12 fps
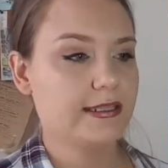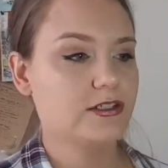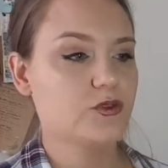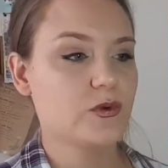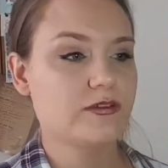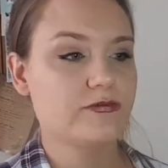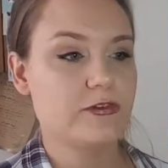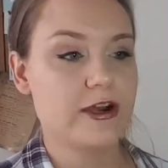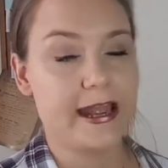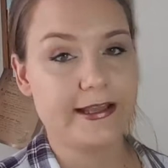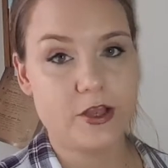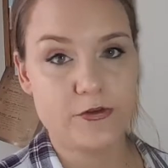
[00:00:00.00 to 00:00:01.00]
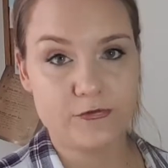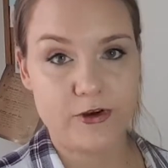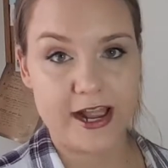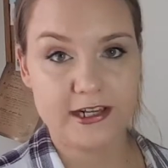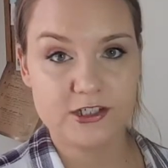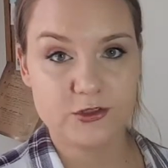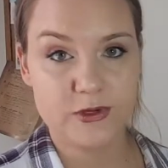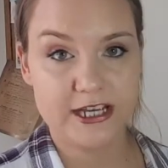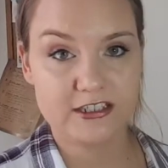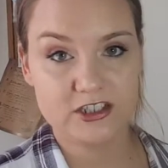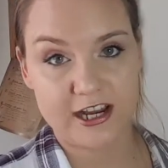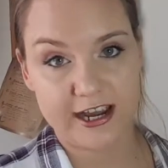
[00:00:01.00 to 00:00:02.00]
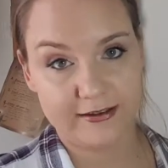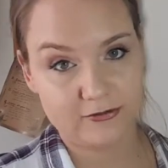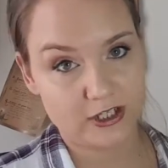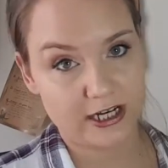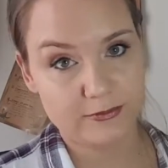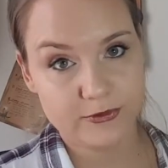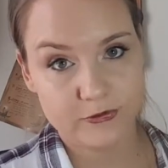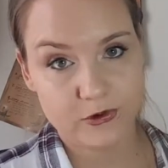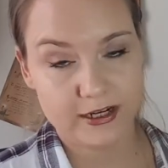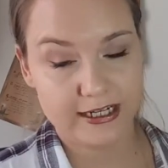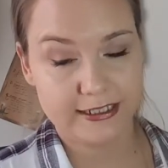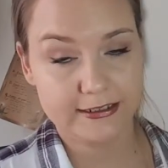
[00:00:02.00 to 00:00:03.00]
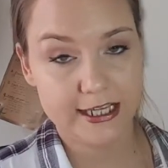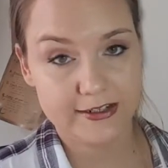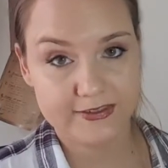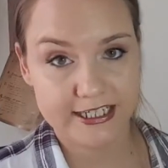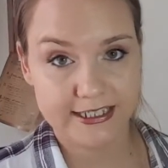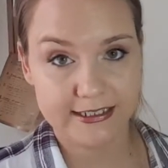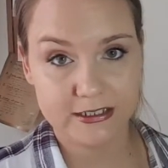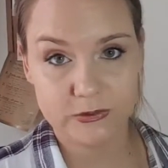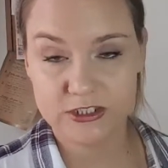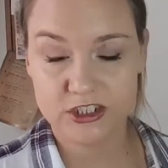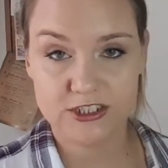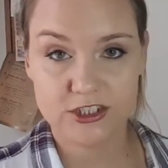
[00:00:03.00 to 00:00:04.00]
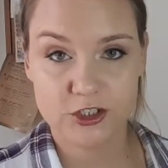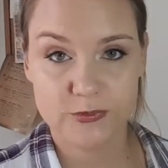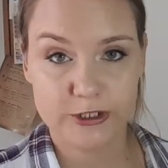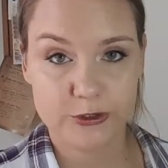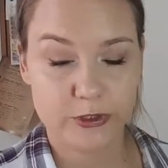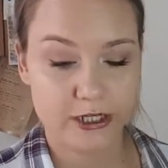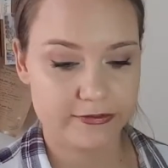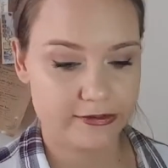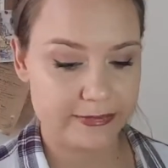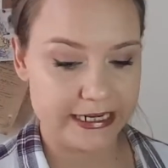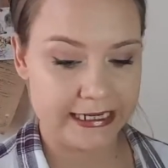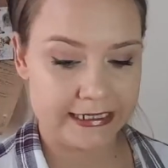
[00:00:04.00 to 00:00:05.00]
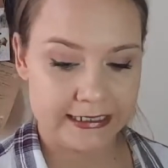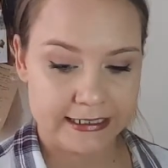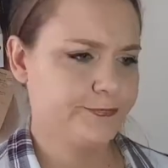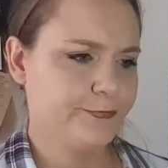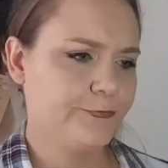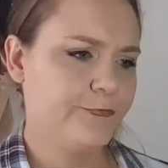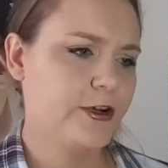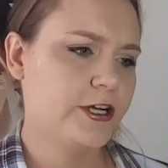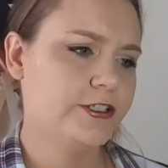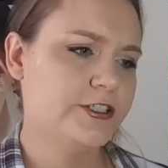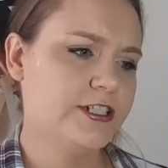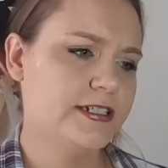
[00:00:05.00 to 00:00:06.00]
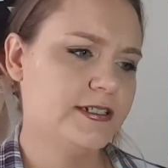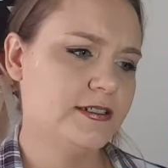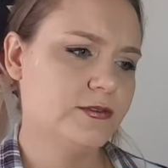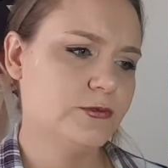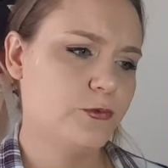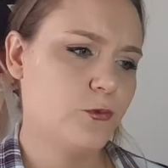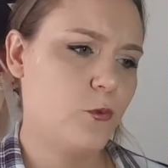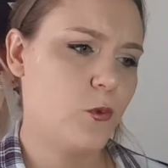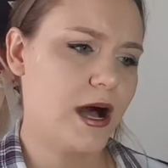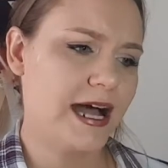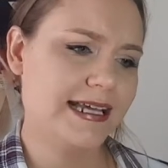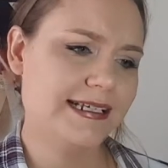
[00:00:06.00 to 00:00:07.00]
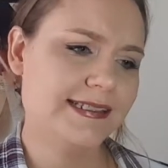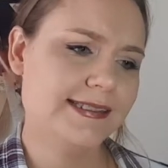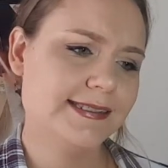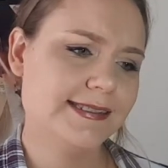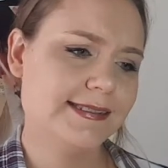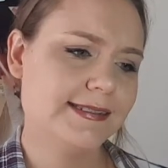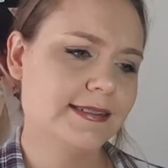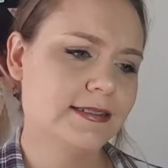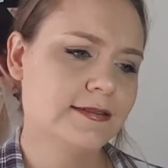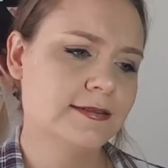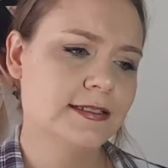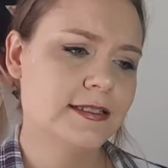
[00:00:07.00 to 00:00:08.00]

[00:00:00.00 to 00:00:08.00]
There's one for HelloFresh, which I have tried before and I loved it. It was just too much work for me. Virgin Wines?